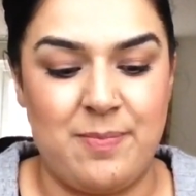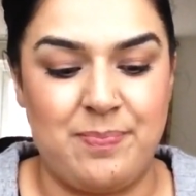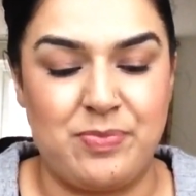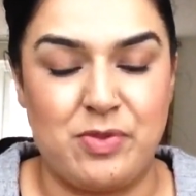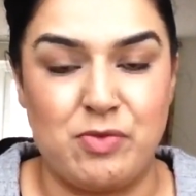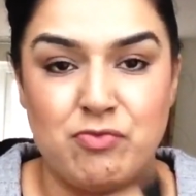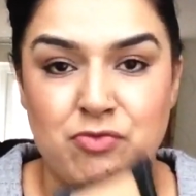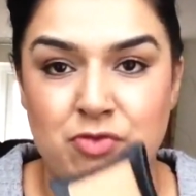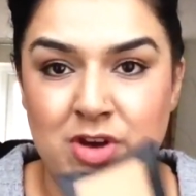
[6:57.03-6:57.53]

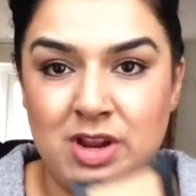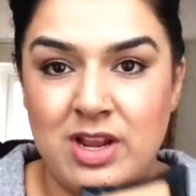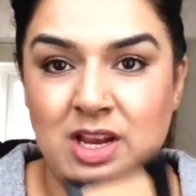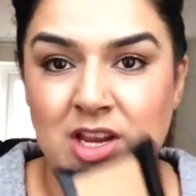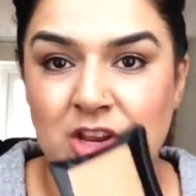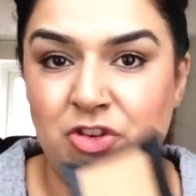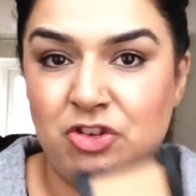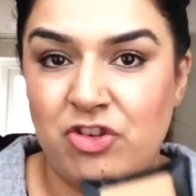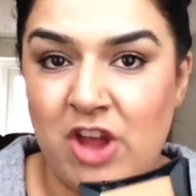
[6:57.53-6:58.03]

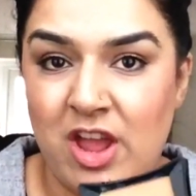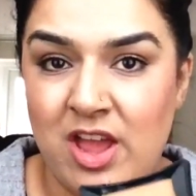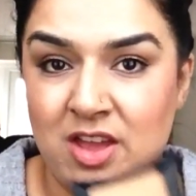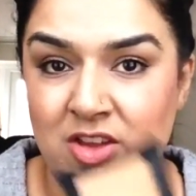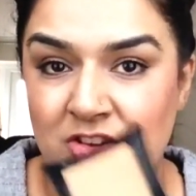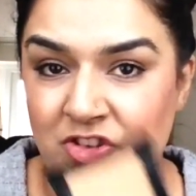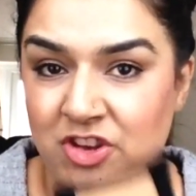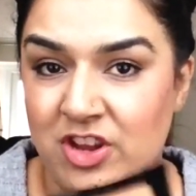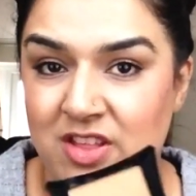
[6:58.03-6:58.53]
really
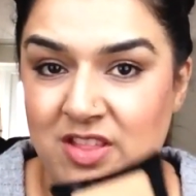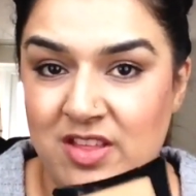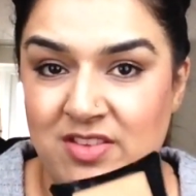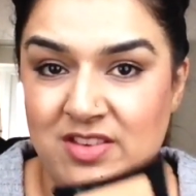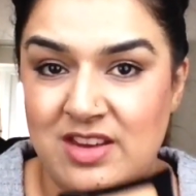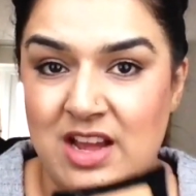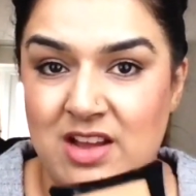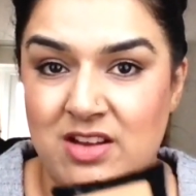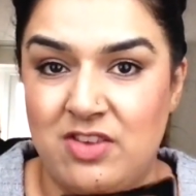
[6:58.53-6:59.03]
shear this
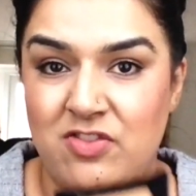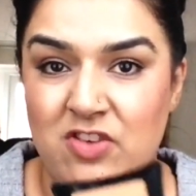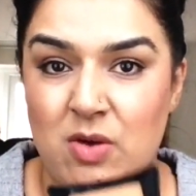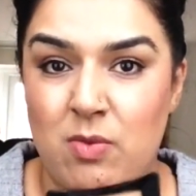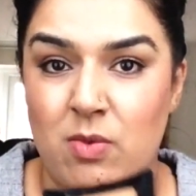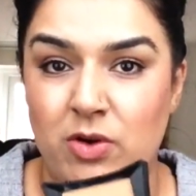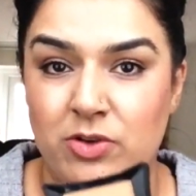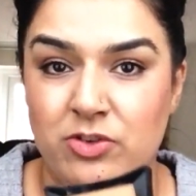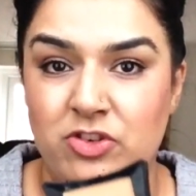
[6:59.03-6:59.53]
down if I
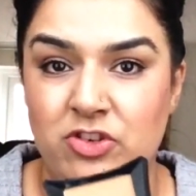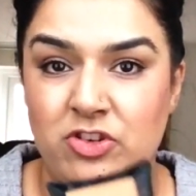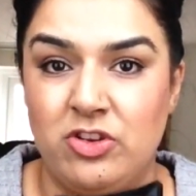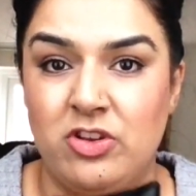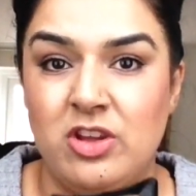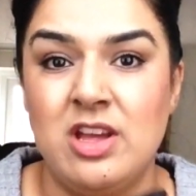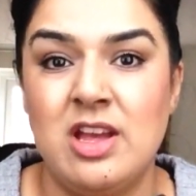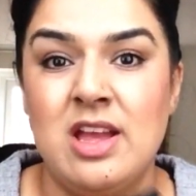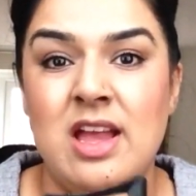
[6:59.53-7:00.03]
want to,
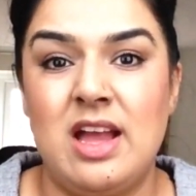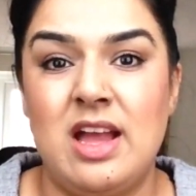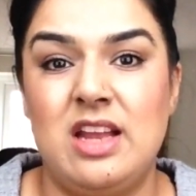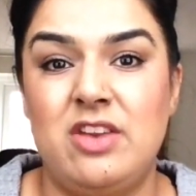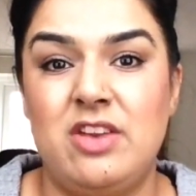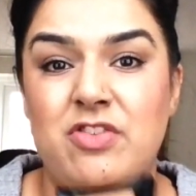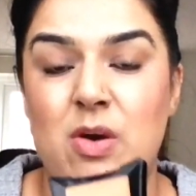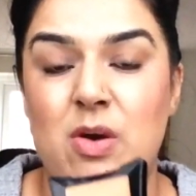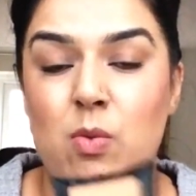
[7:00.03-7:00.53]
and
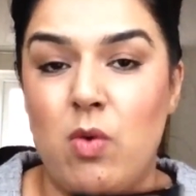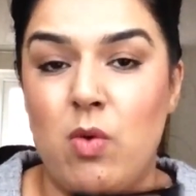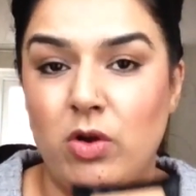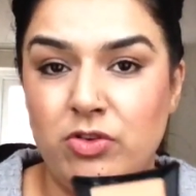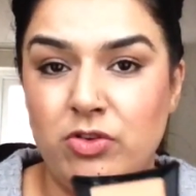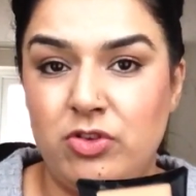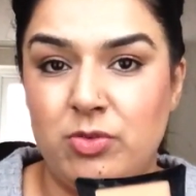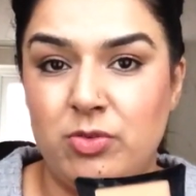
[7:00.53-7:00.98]
if I want to